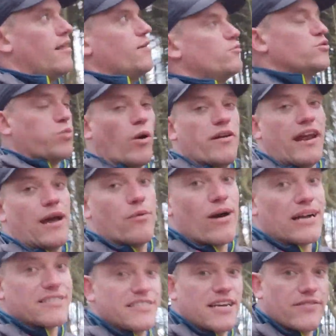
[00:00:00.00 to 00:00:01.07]
there was one night where
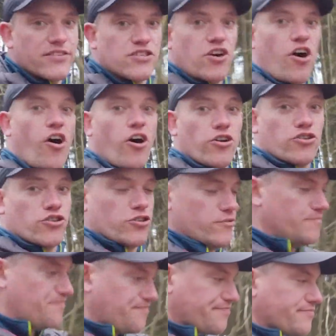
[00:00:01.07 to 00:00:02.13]
I didn't have a torch.
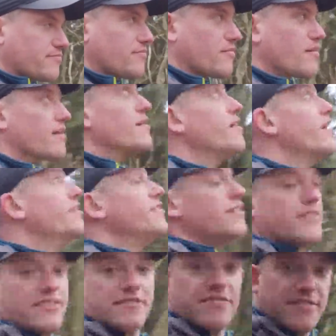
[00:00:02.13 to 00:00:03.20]
And you can